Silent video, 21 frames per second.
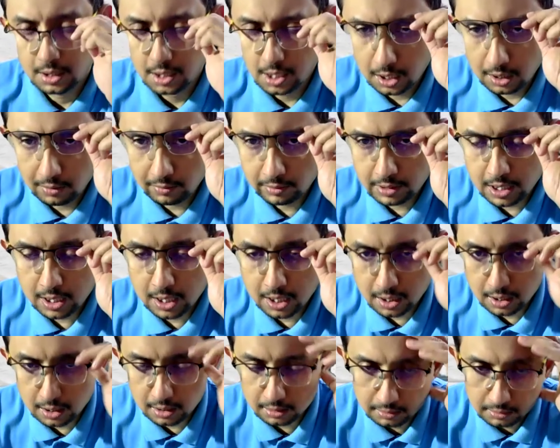Hello,
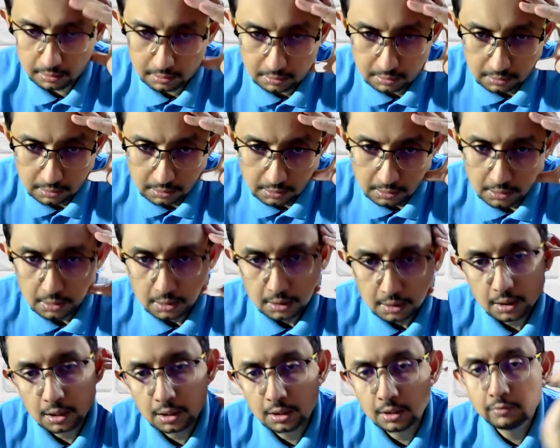
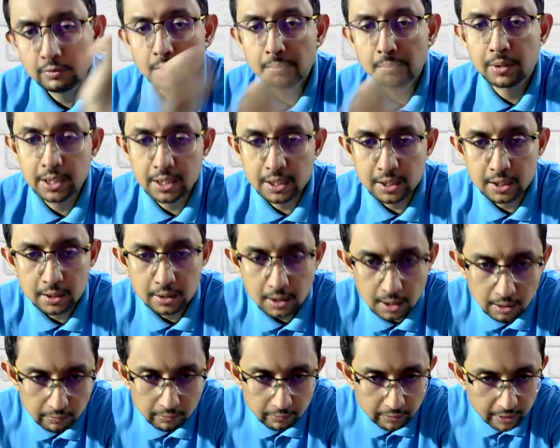hello everybody.
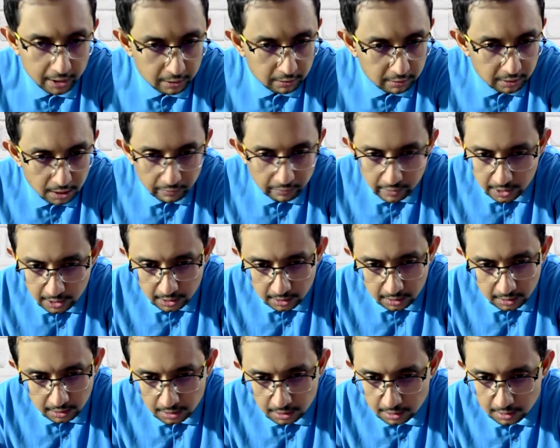A very good
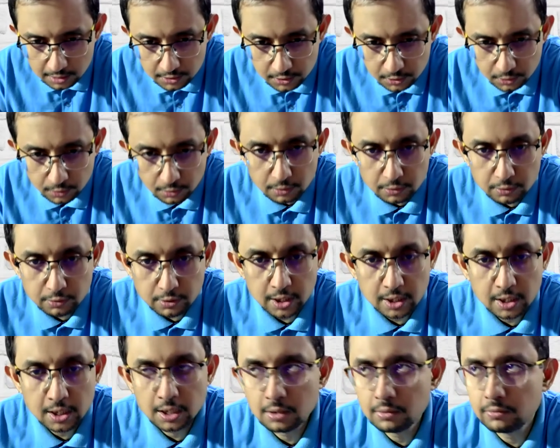evening. So
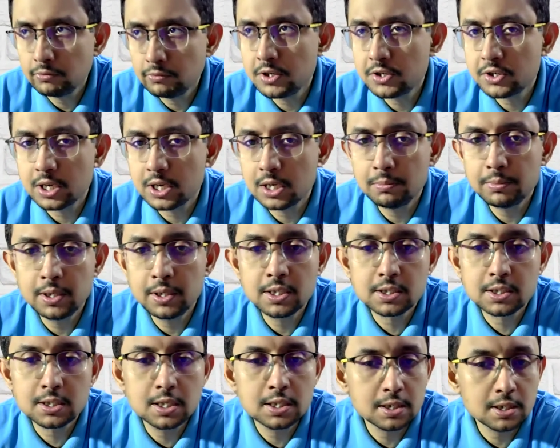today we shall be
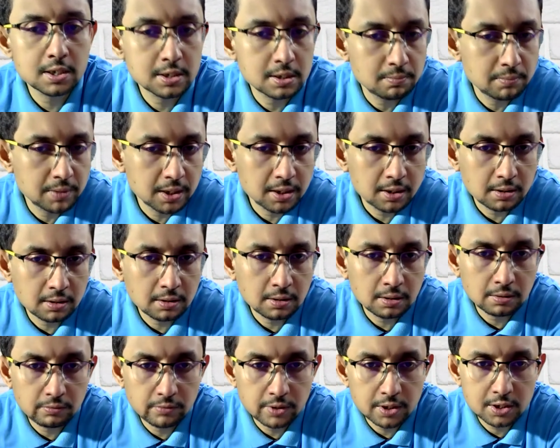discussing something
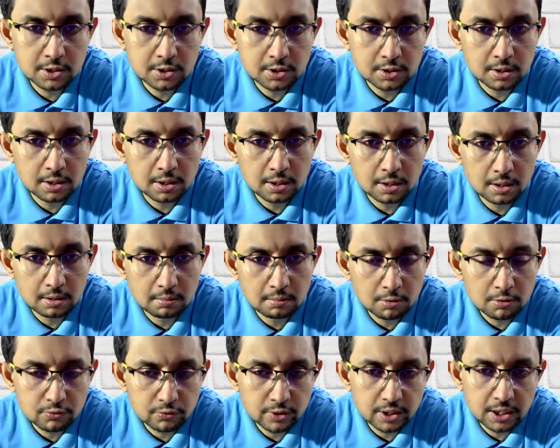which is
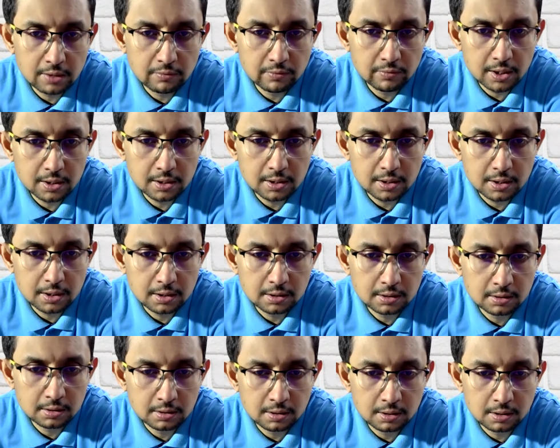most relevant
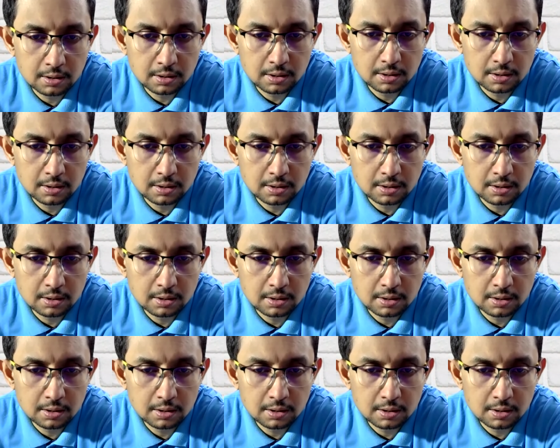in